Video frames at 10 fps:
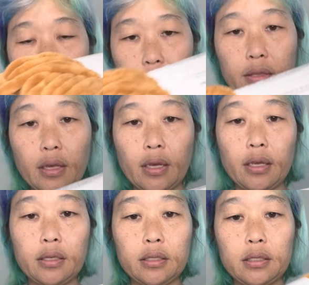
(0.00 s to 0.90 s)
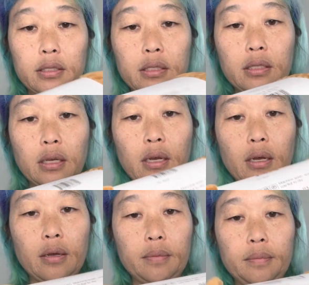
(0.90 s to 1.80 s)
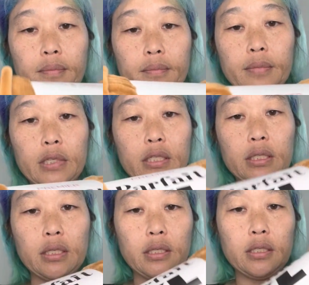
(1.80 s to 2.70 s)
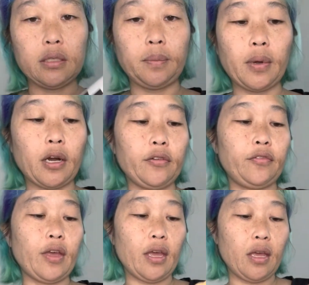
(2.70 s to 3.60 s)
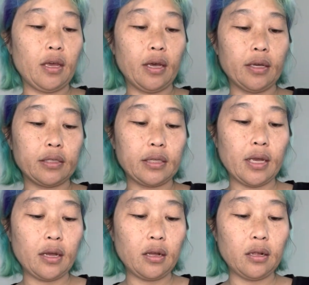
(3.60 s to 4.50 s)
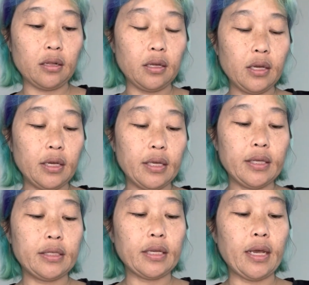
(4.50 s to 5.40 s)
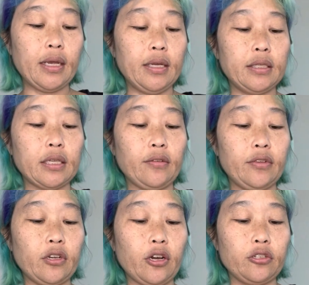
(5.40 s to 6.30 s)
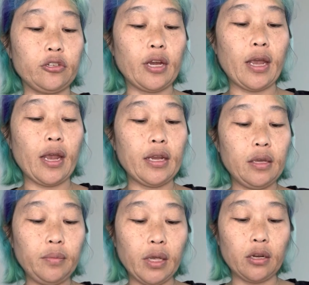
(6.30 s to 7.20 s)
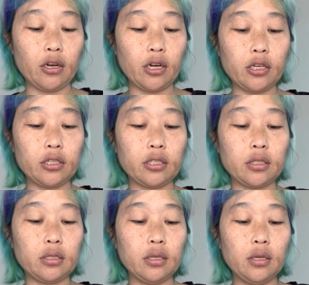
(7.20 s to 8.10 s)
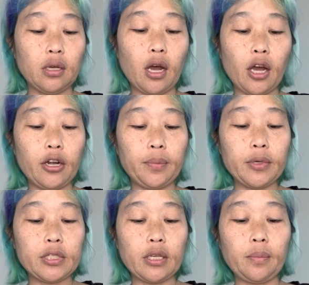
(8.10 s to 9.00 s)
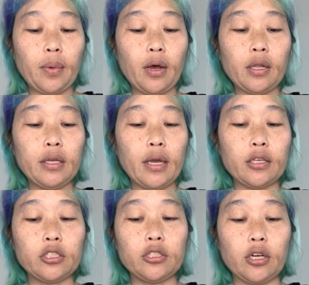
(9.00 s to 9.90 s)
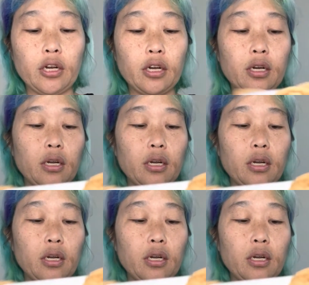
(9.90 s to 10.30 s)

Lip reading: this. This is the Parfait XL. It's 87 yards or 80 meters, 100% polyester,